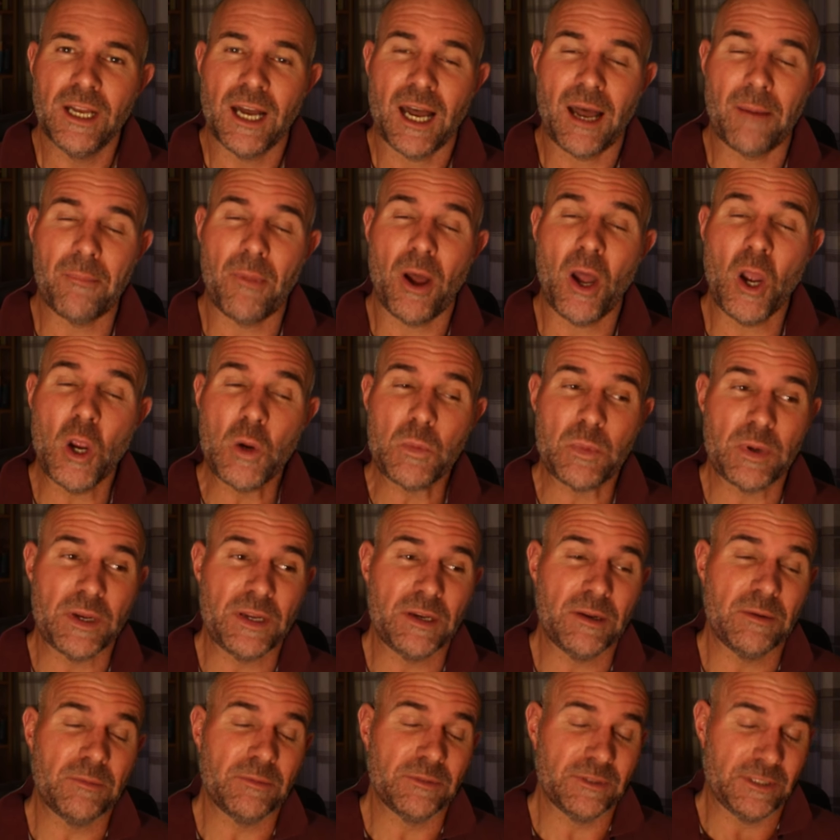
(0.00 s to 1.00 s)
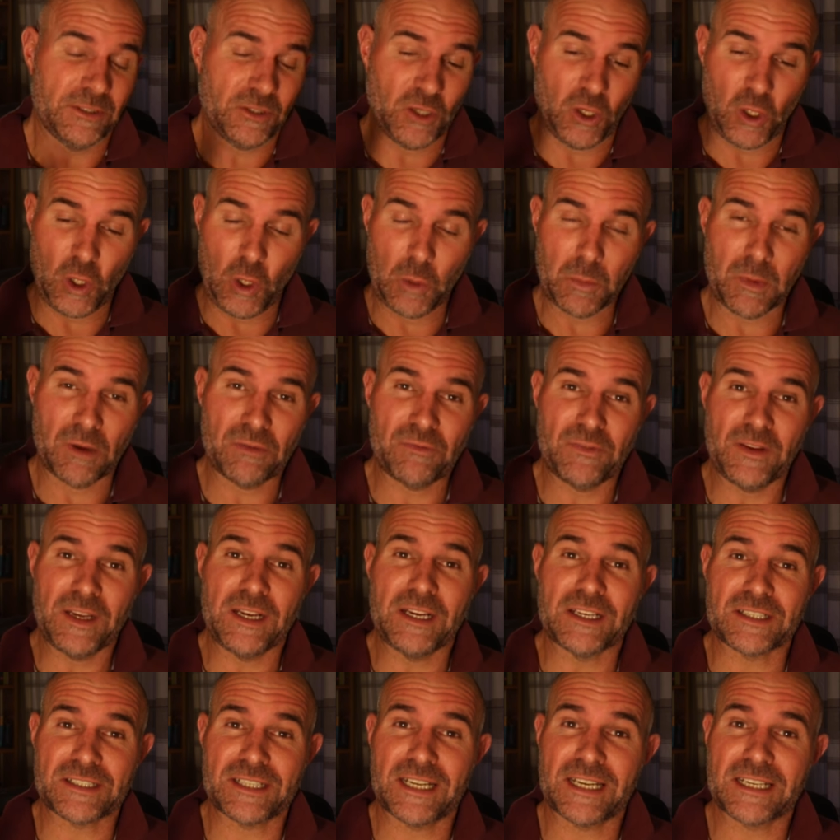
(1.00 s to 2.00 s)
I'm hoping and got all my
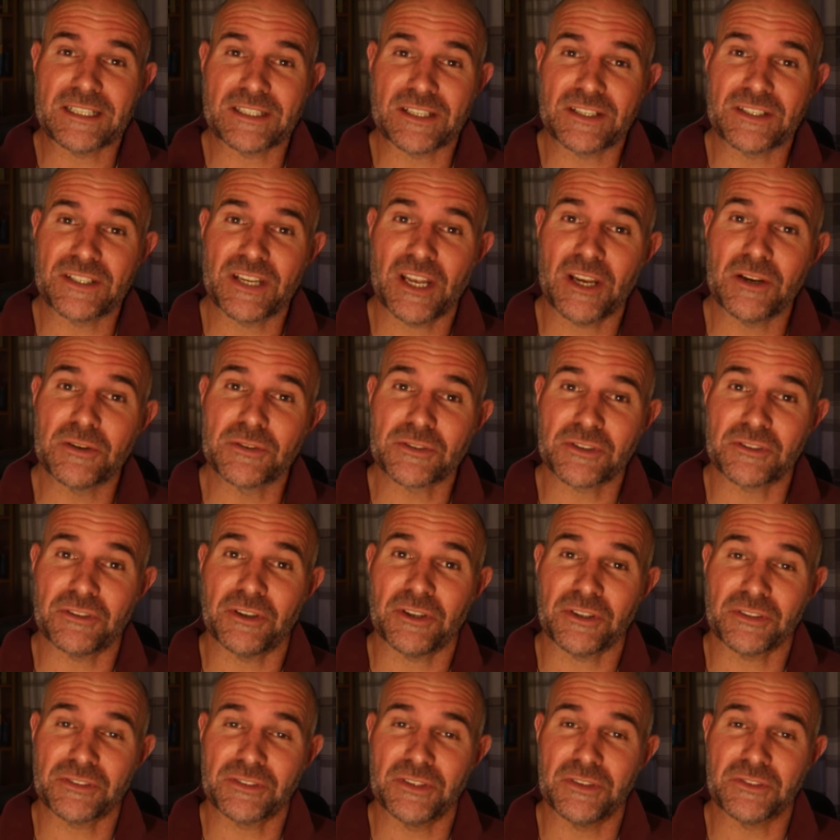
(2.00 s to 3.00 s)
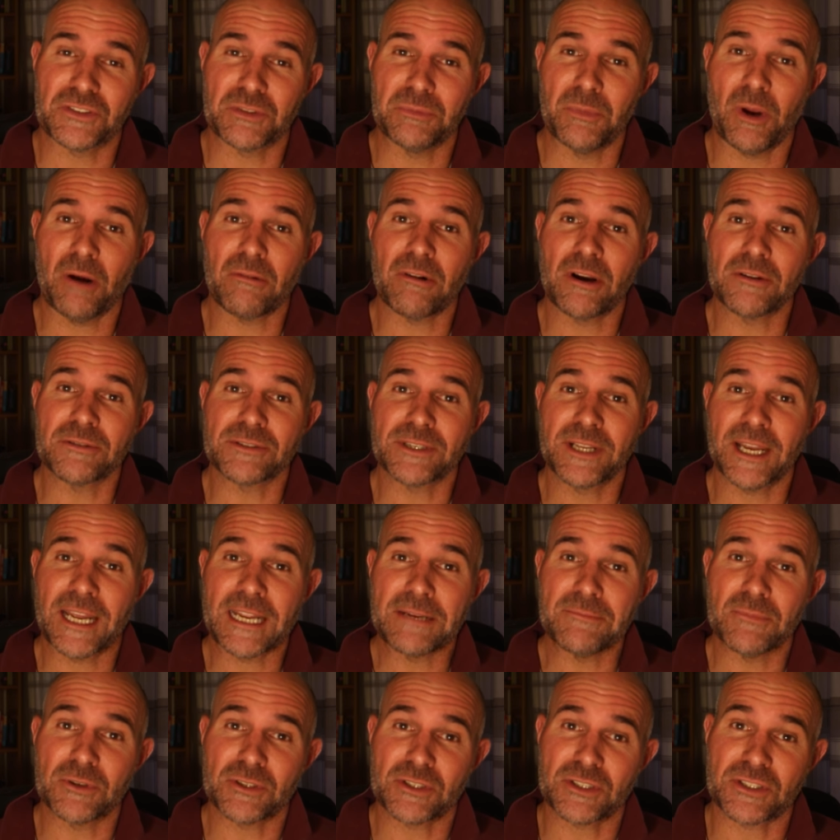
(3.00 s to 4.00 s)
fingers, legs and toes crossed that tomorrow's
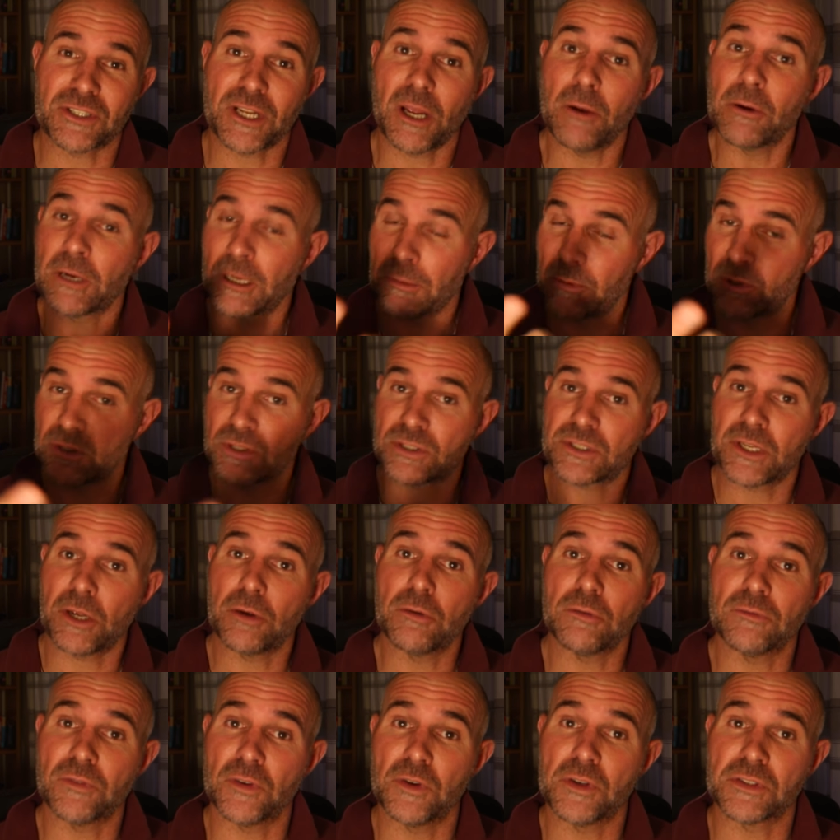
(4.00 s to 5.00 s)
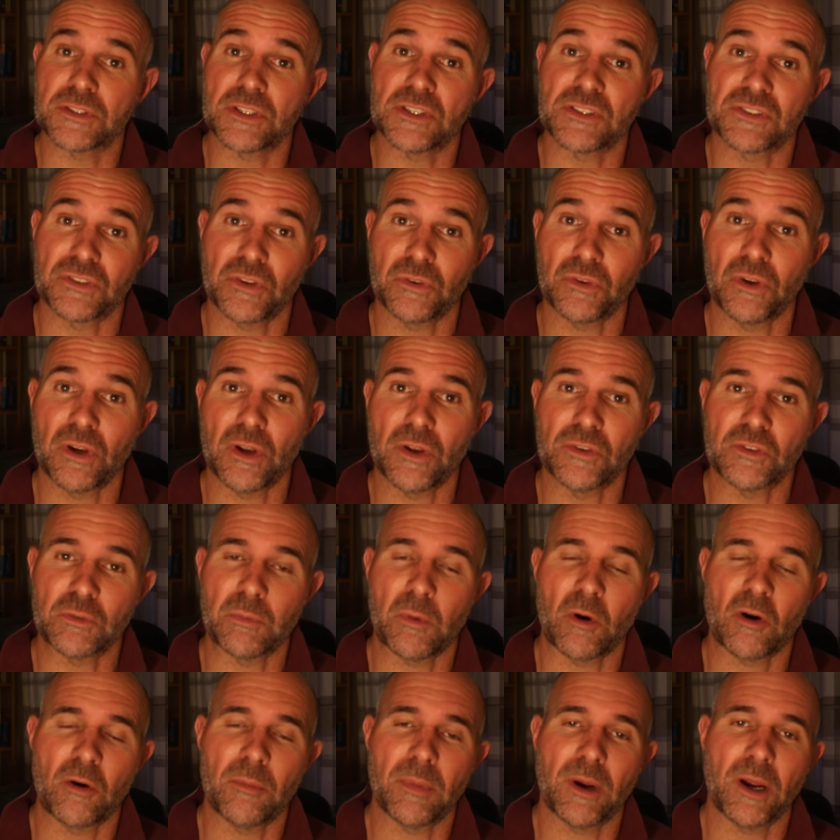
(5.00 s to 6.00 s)
game at Stoke, I'm at Stoke versus Sunderland
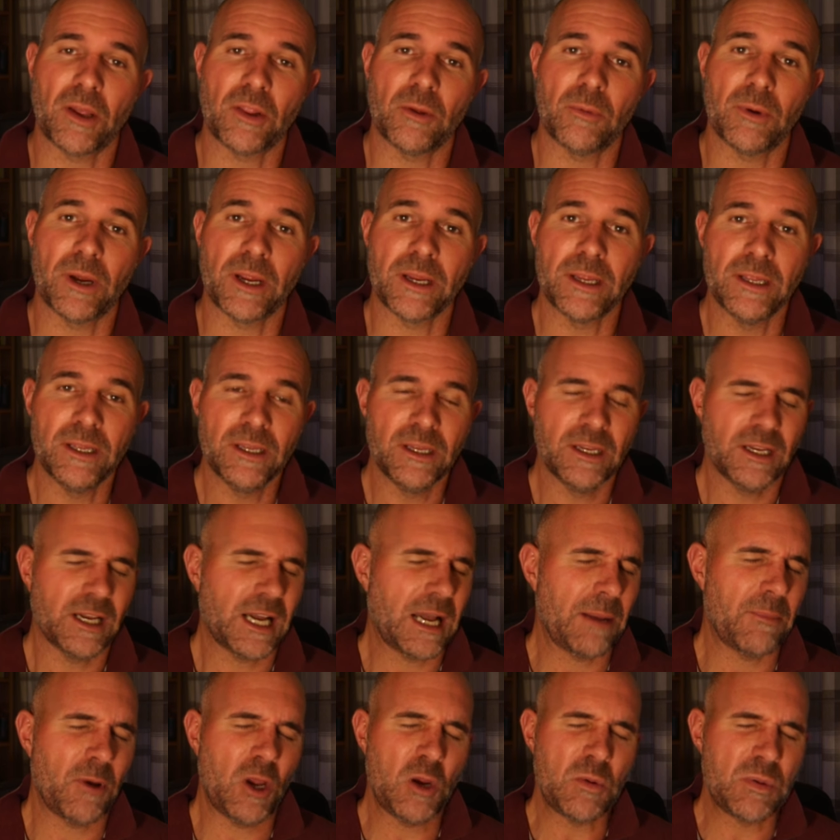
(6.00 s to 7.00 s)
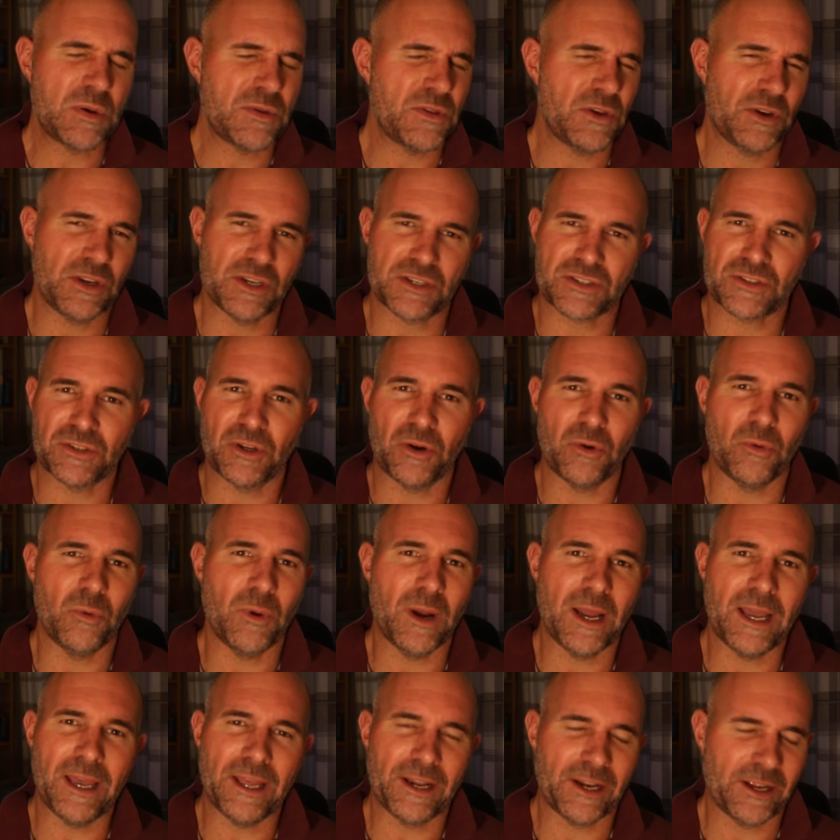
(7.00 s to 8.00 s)
tomorrow by the way, I'm hoping that it's not
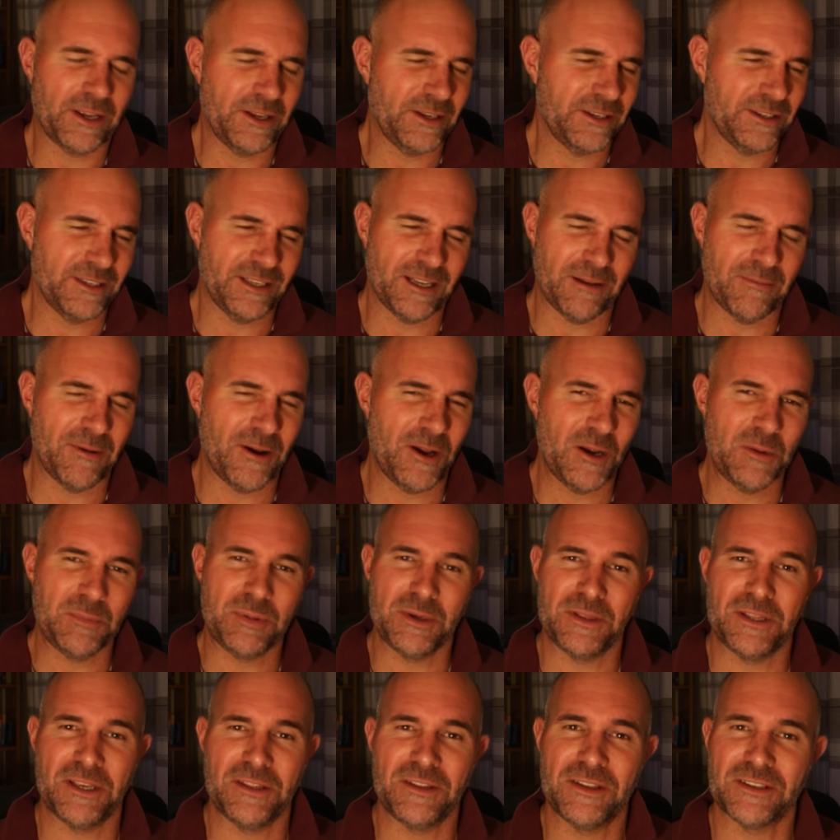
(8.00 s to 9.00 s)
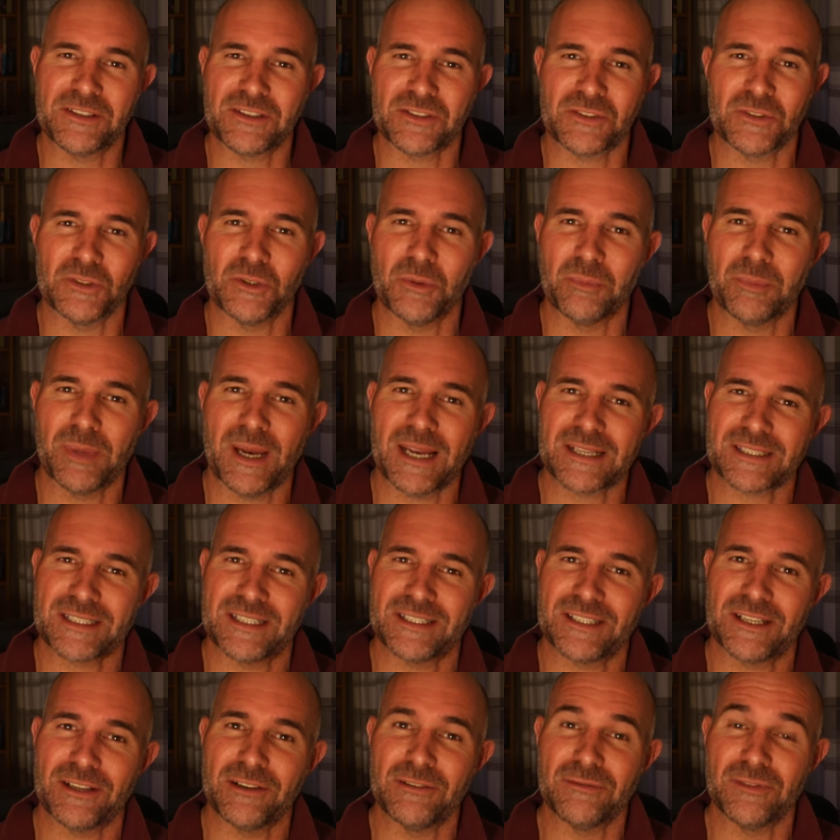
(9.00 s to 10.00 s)
wet and I'm hoping that this storm
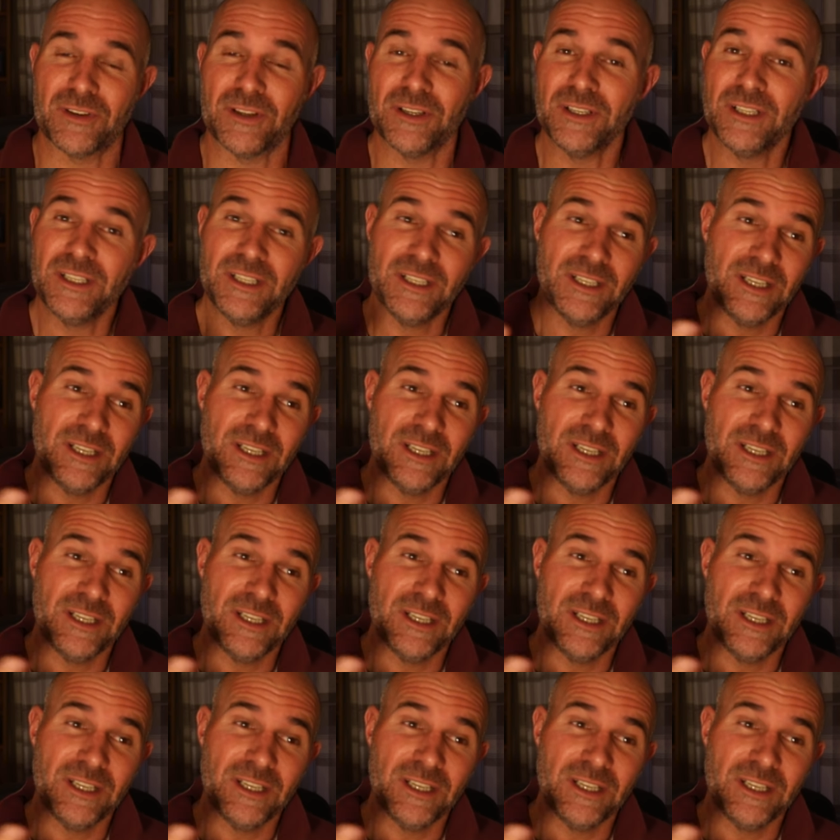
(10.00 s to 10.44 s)
passes over.